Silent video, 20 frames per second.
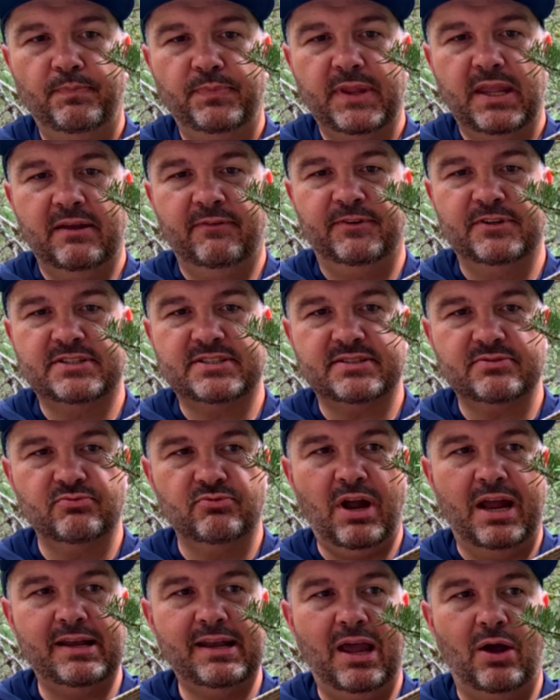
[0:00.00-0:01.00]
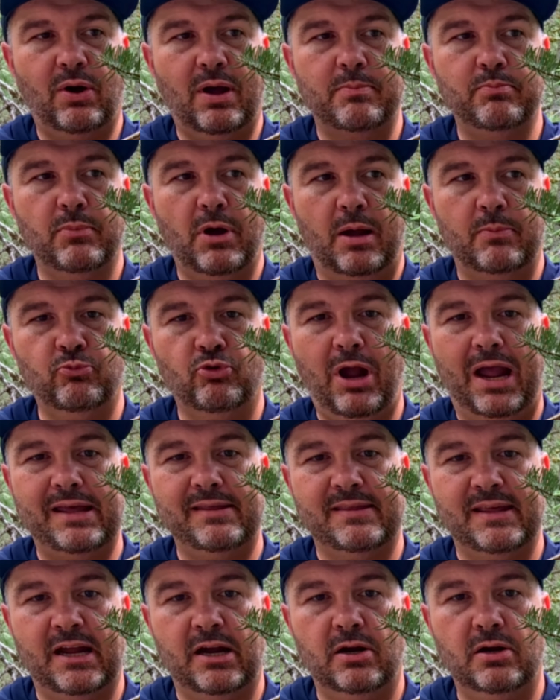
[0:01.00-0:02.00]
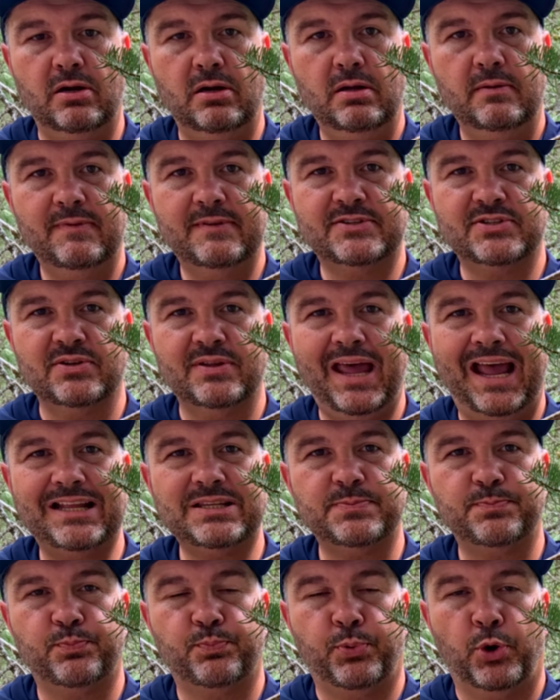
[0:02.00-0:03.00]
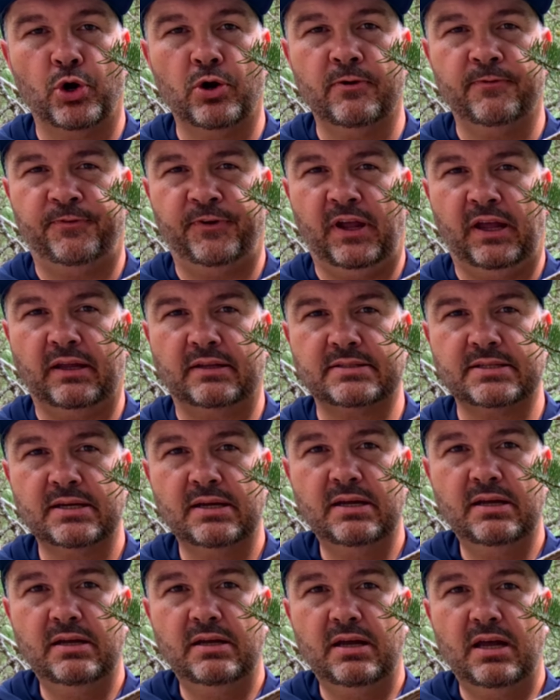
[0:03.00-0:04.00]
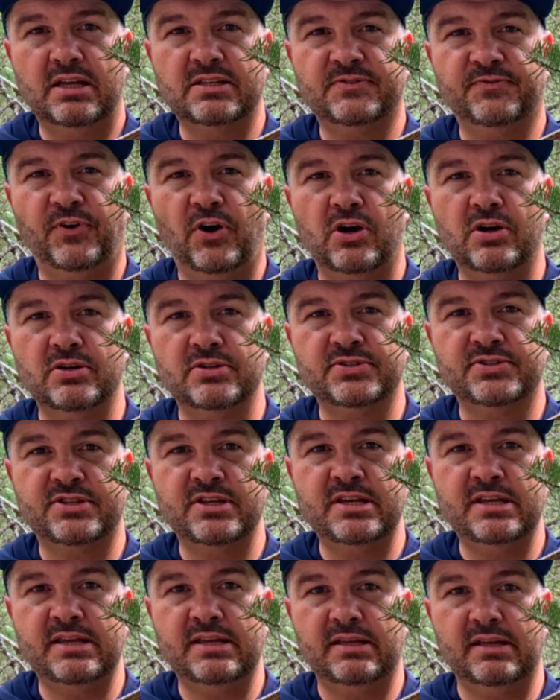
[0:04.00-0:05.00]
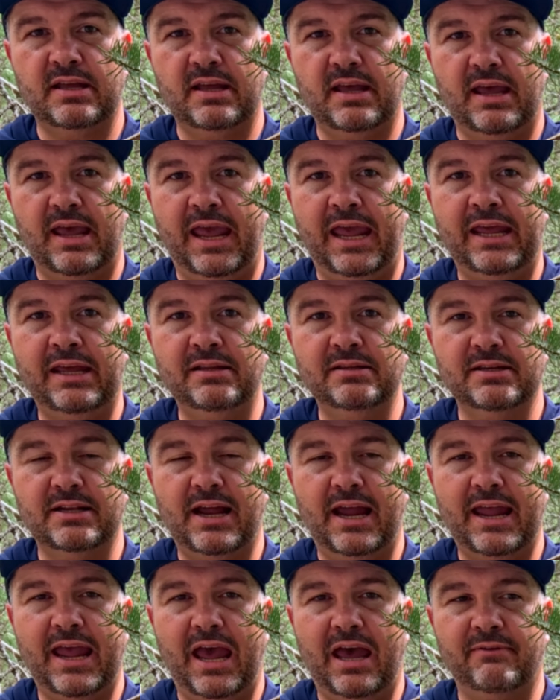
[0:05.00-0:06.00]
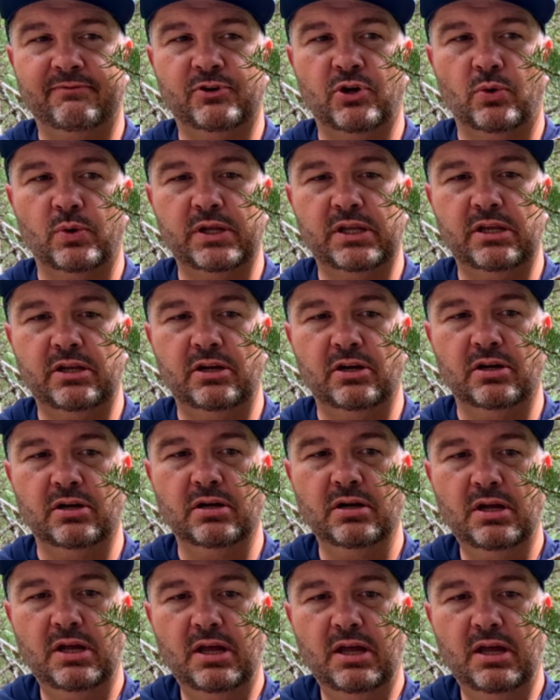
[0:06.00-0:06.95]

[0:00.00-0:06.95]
if it's right now, I'm right there. So that's perfect as far as the hang that I have going here.